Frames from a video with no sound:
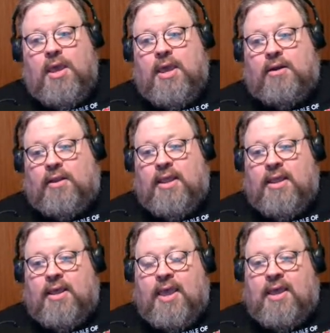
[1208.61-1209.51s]
And
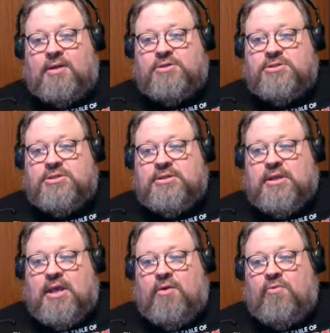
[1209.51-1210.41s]
Leia actually